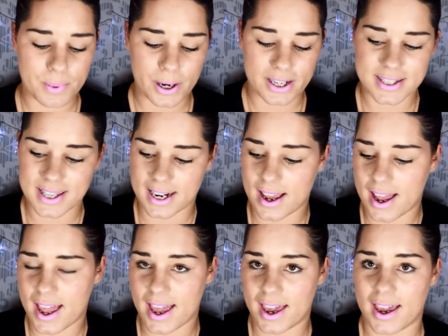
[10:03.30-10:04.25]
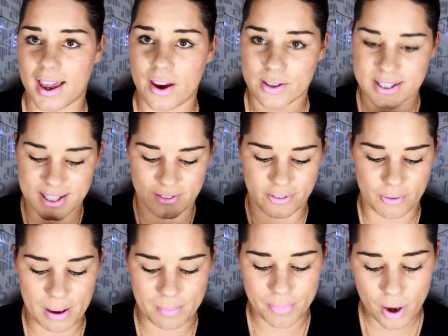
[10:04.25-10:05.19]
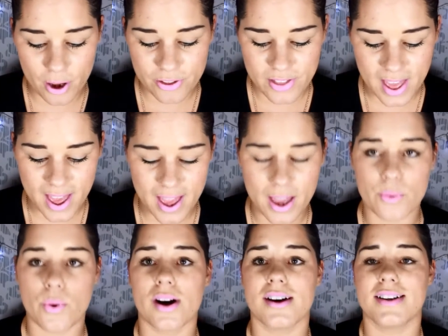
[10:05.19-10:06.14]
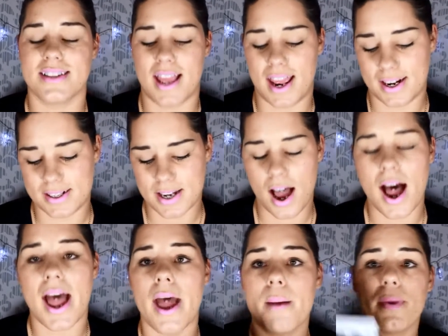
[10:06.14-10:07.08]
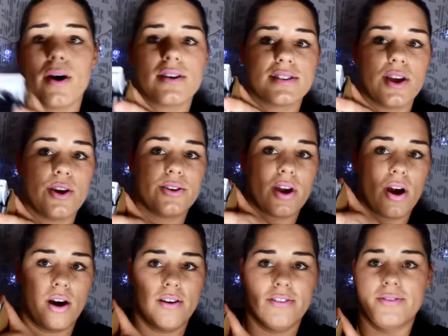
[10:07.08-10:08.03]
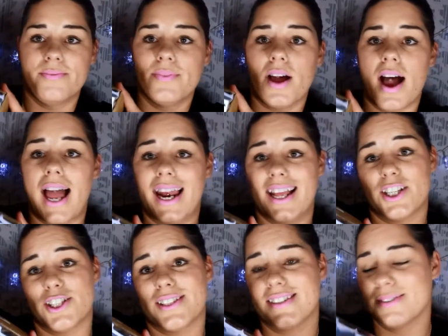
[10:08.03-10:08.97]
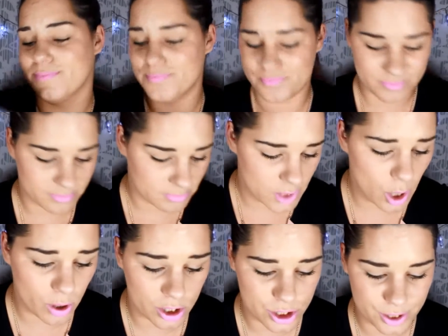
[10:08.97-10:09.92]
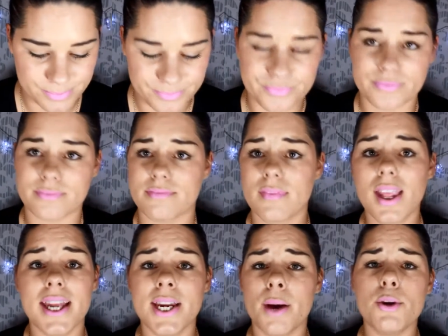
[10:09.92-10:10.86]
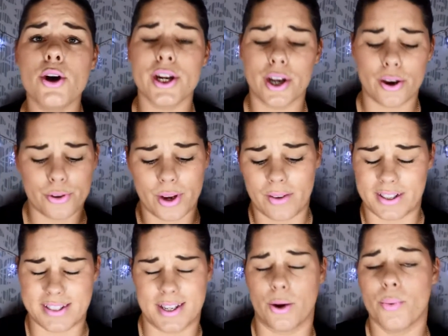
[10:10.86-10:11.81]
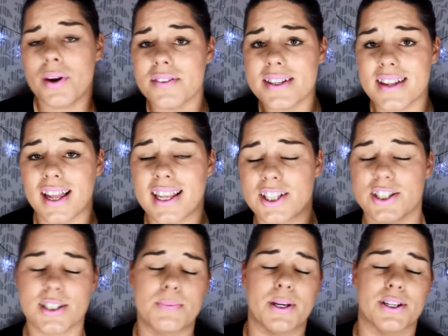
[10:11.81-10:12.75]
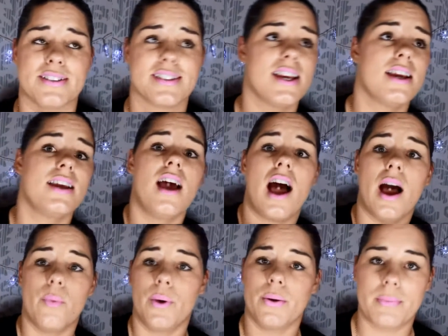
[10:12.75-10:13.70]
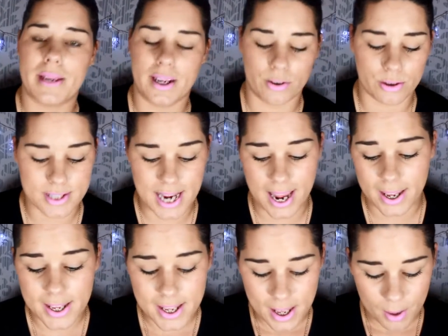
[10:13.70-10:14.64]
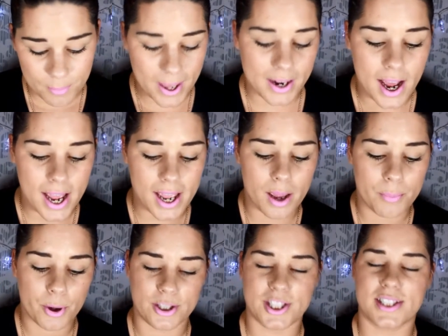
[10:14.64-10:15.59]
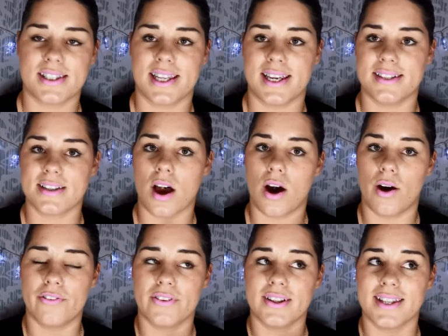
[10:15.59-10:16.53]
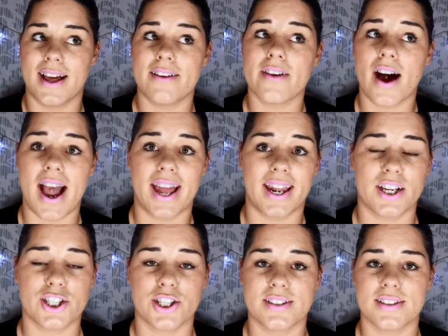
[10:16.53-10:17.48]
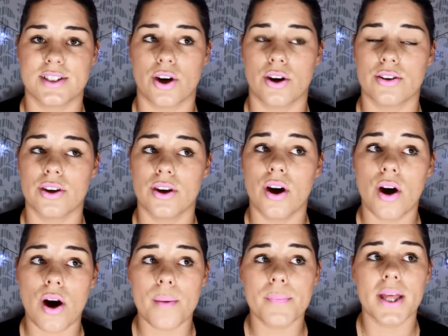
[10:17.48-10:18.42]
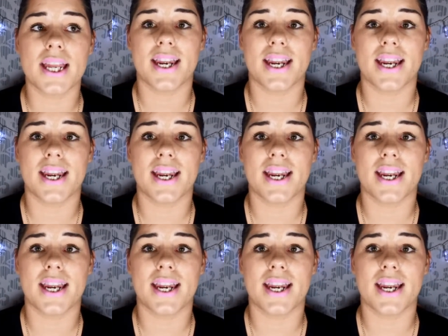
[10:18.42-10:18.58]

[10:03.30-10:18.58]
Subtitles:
product that I received for my birthday was an entire box load of eyelashes. Oh gosh. Now I'm not going to go through every single one of these eyelashes because we would be here all day. But I purchased these off loveeyelashes.com.